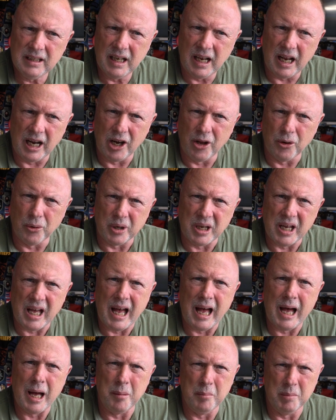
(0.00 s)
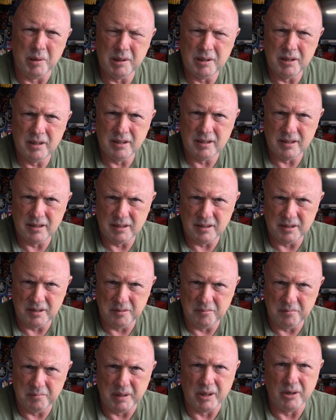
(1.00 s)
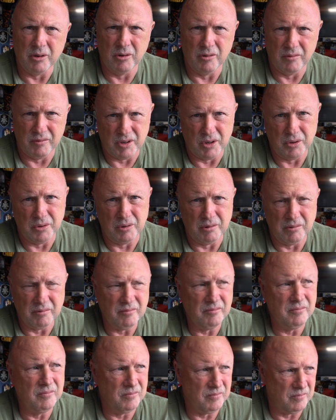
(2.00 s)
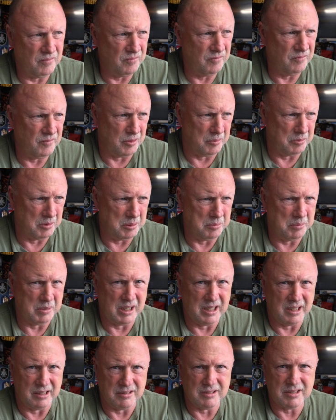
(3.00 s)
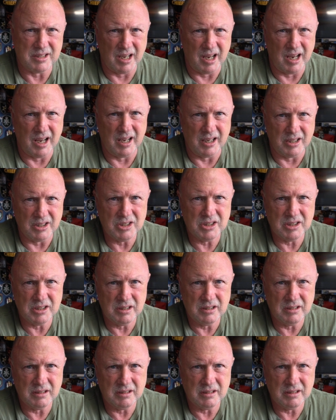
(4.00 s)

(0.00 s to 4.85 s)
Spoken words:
A low carb beer review from the BeerSarge.